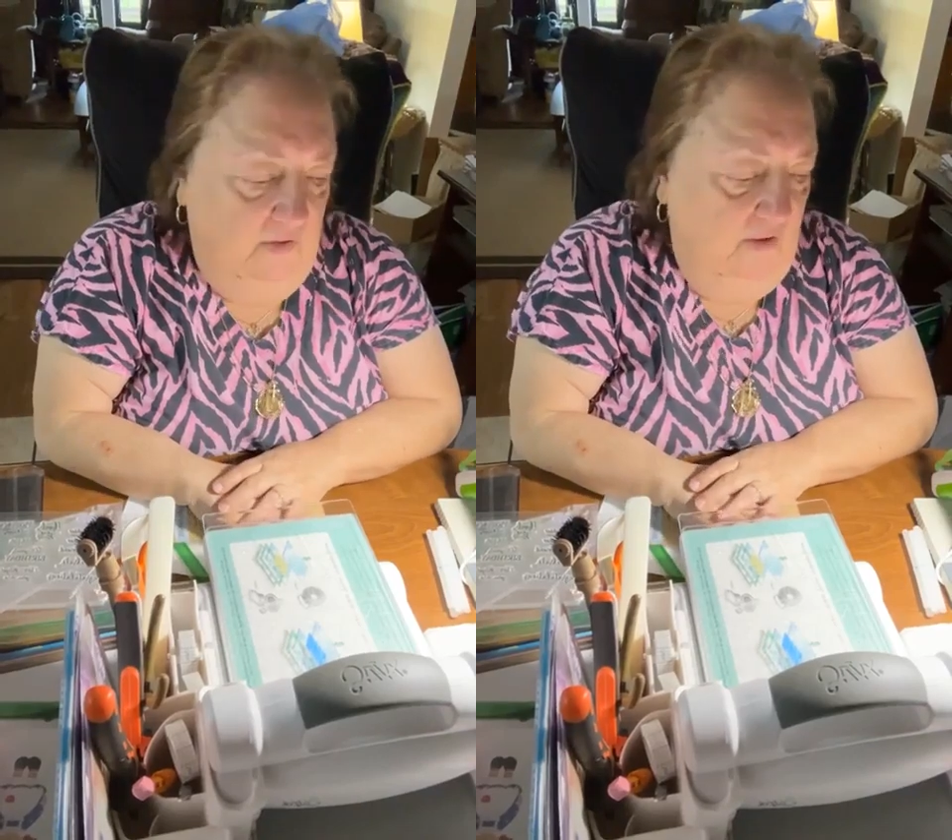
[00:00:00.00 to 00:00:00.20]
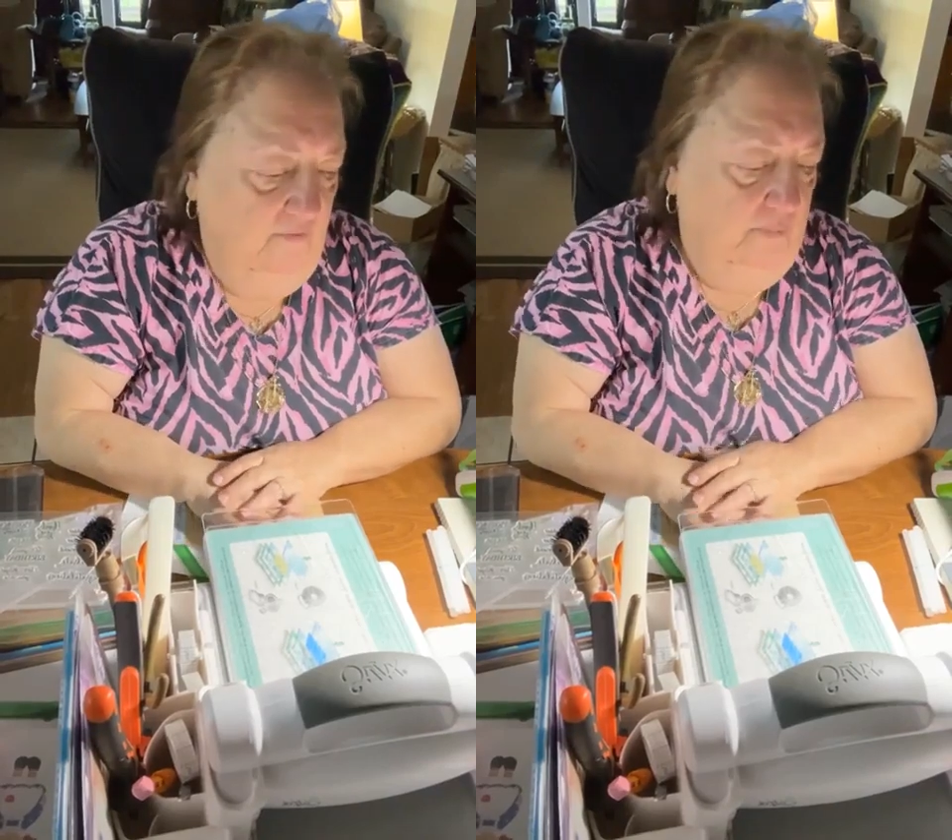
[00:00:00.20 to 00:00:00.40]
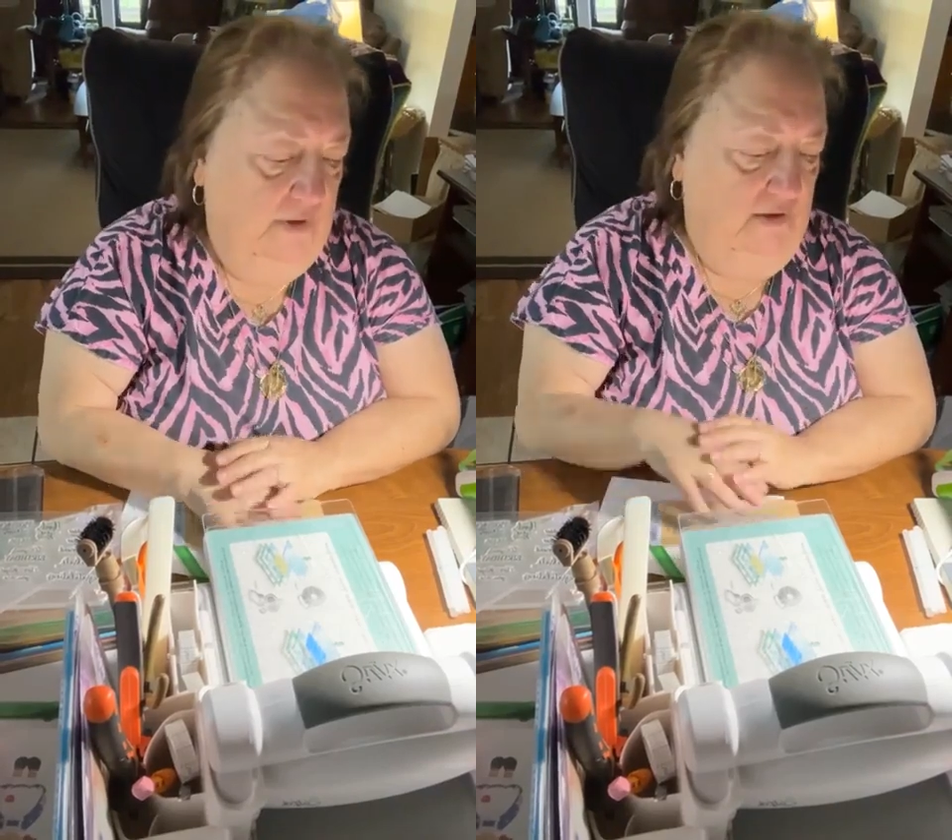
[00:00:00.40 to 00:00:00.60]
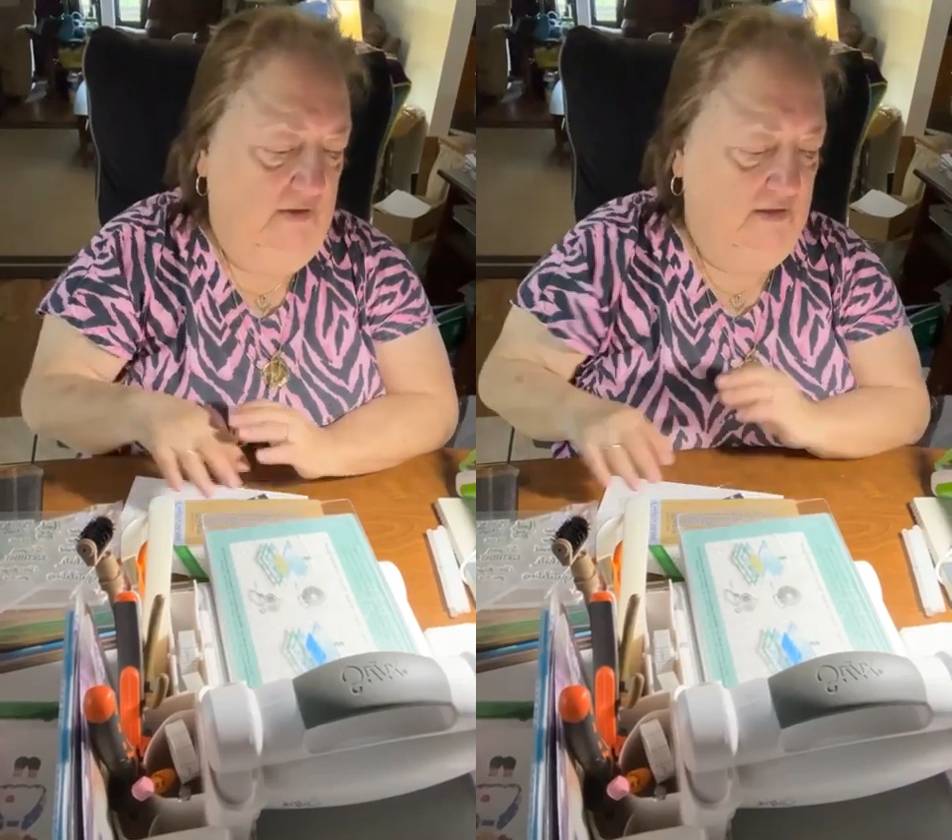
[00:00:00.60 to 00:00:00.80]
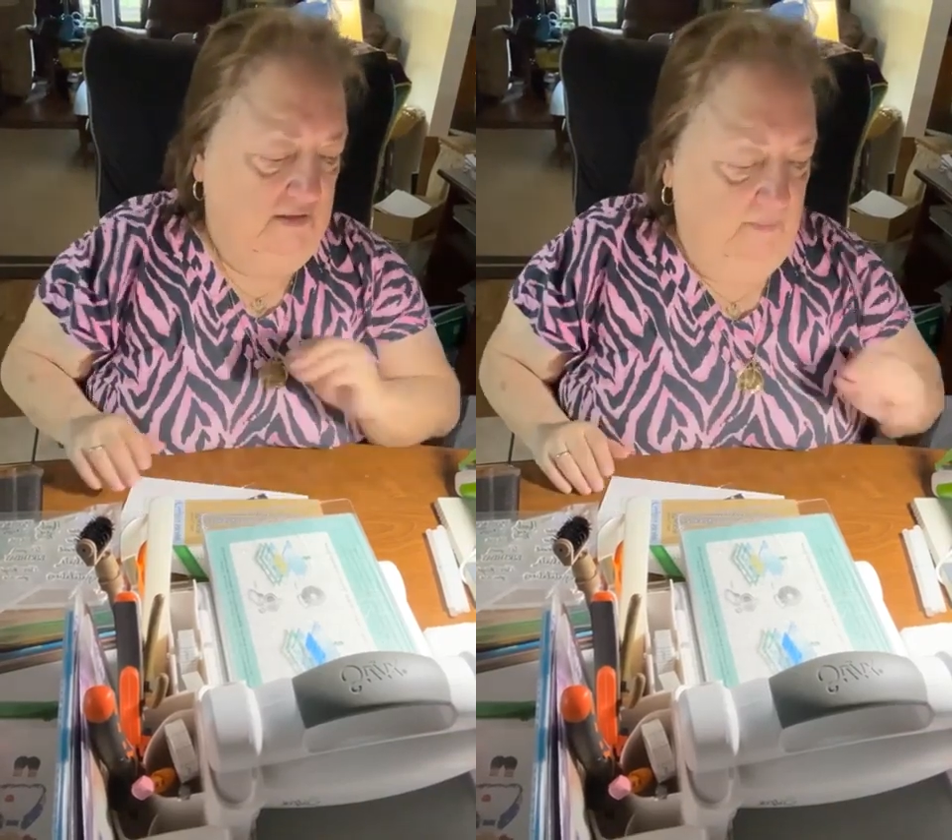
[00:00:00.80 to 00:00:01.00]
been live,
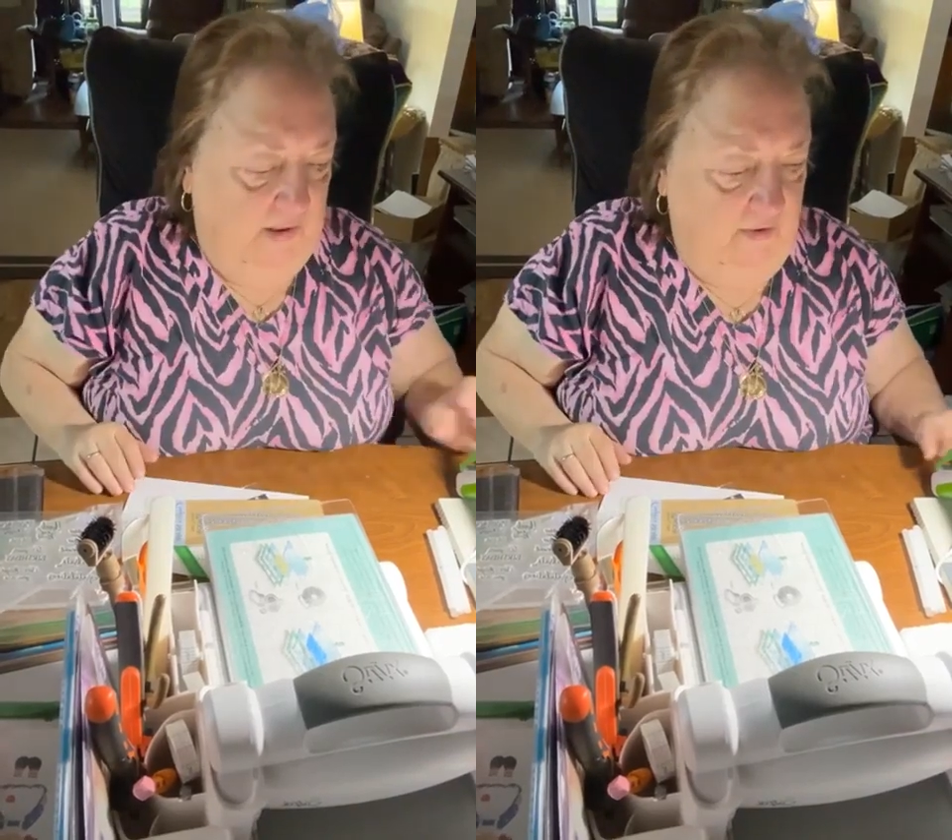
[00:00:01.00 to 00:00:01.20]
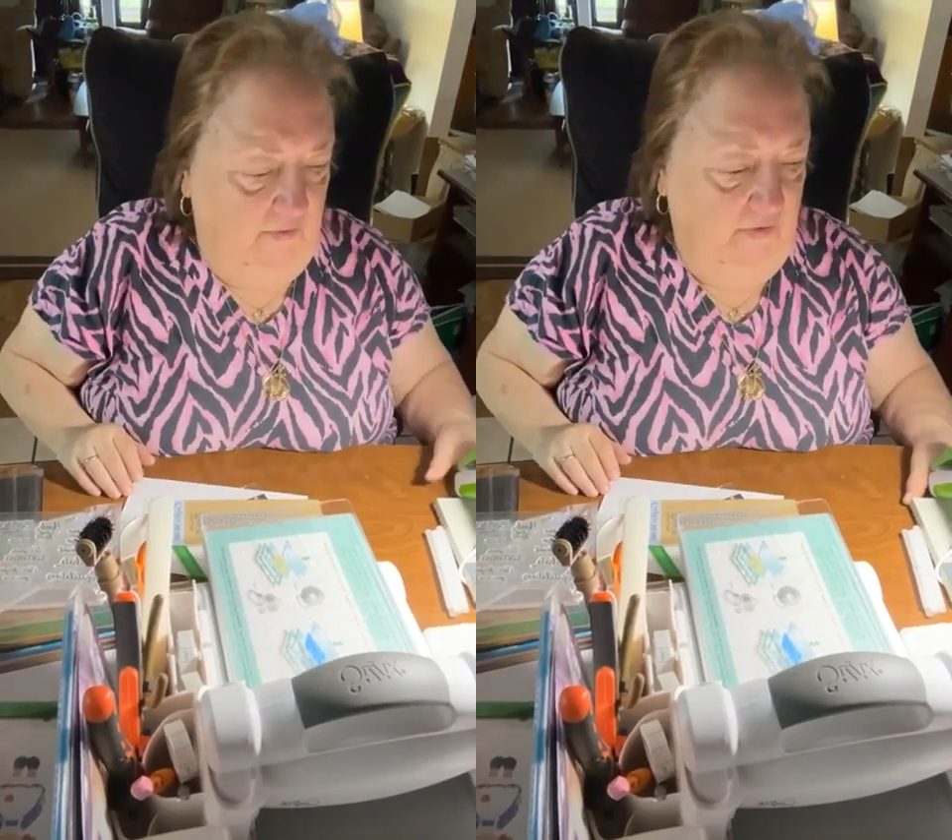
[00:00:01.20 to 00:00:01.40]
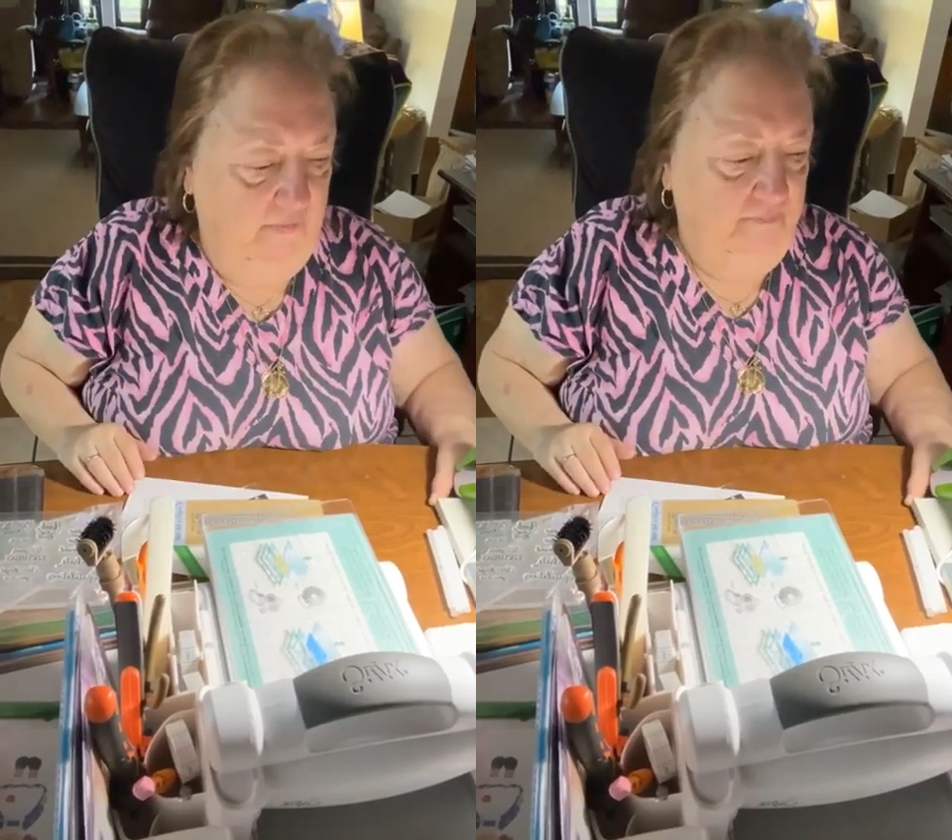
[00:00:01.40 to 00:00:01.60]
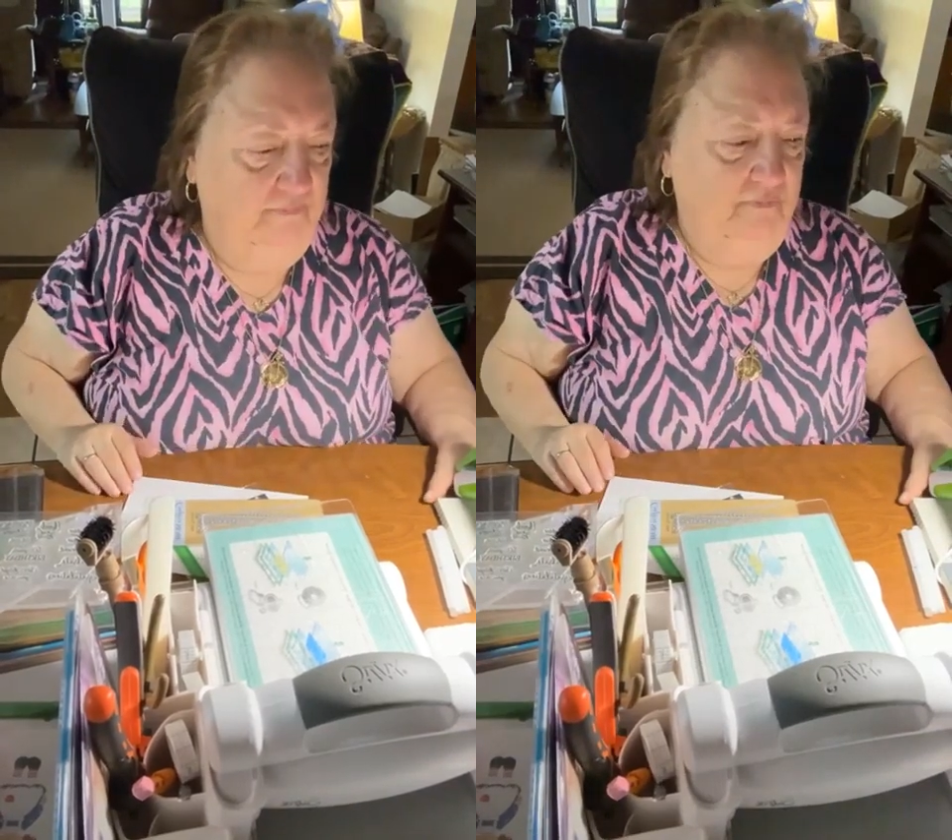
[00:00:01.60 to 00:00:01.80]
but it doesn't matter.